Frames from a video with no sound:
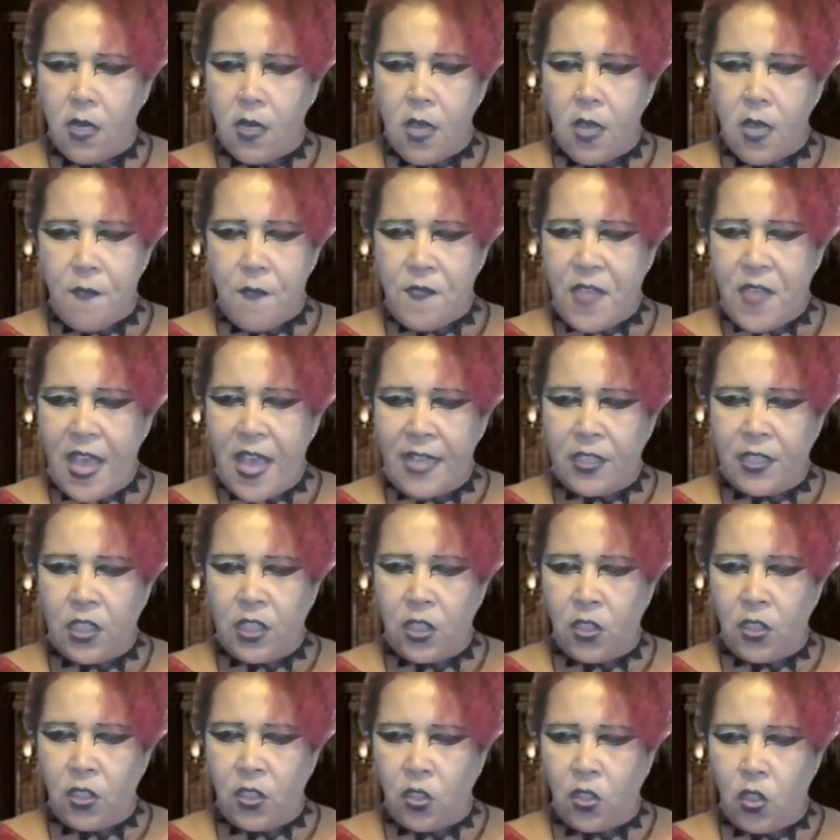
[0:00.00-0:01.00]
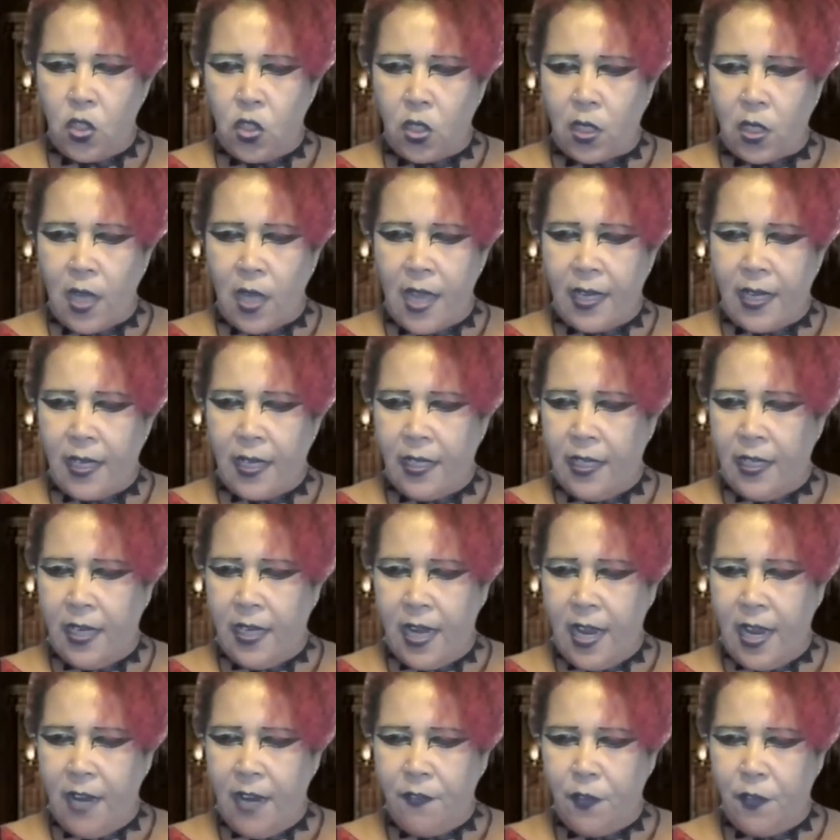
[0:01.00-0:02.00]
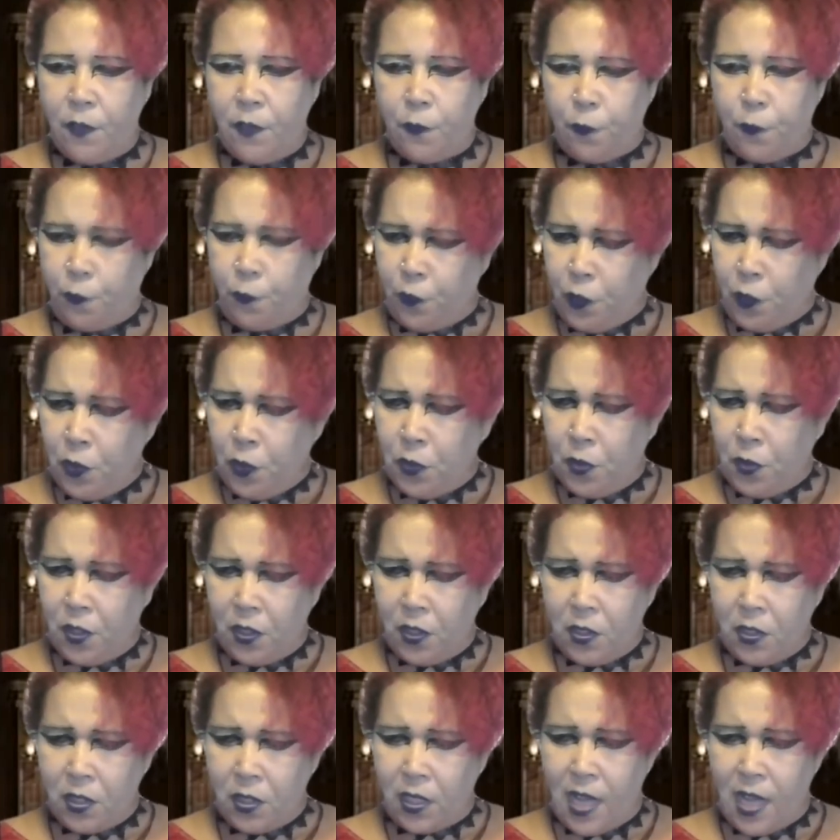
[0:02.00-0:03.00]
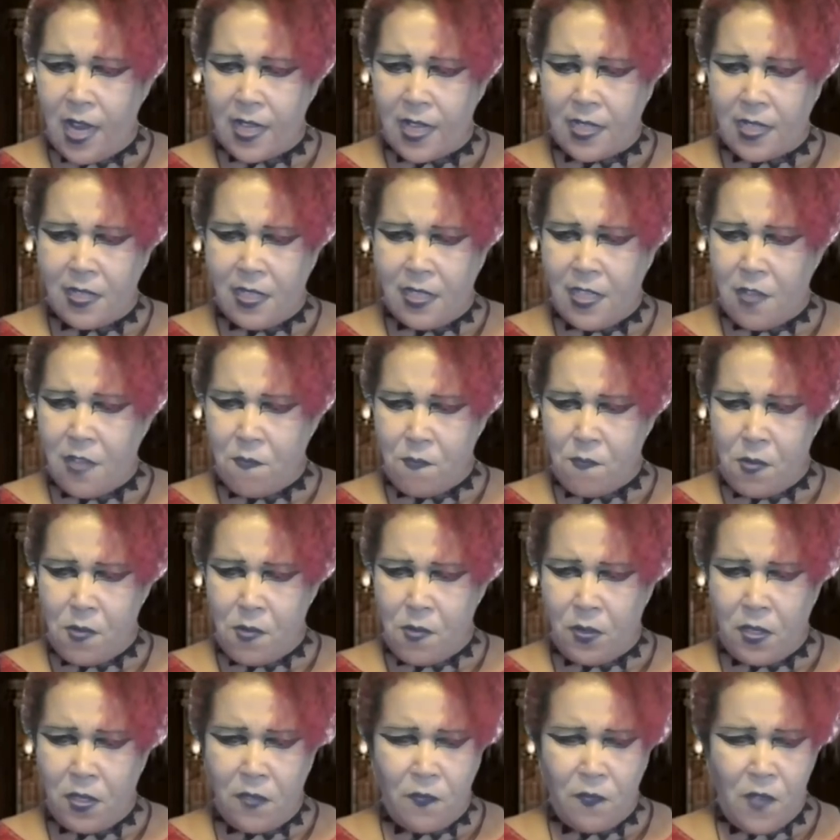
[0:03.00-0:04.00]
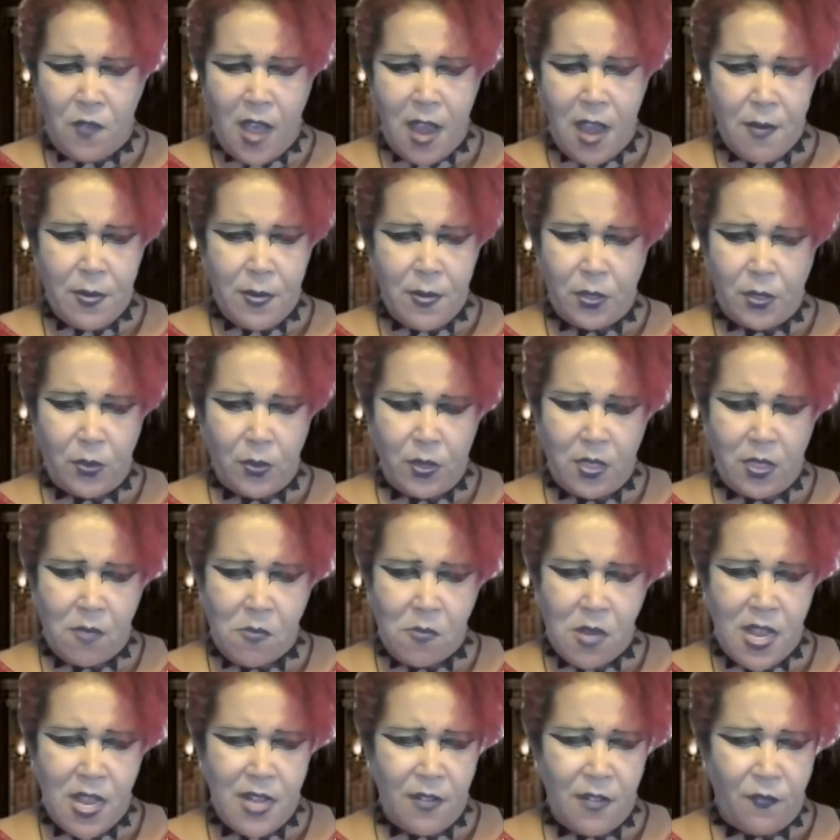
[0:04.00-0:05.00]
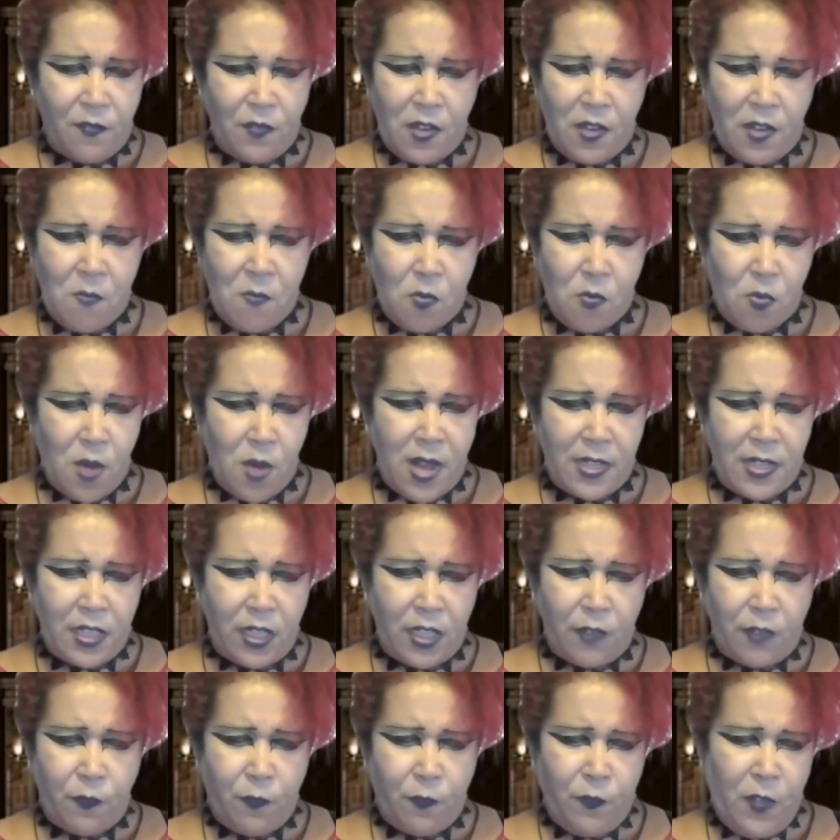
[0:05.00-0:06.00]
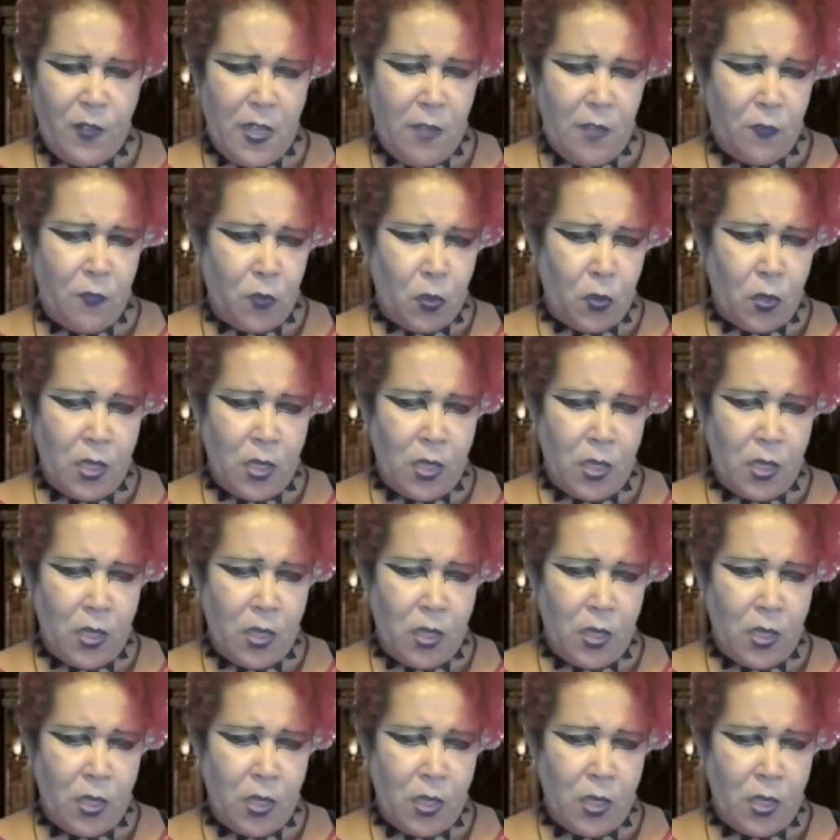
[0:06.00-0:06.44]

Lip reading: That didn't look like any avian flu. It looked like the Ebola virus or some kind of hemorrhagic fever.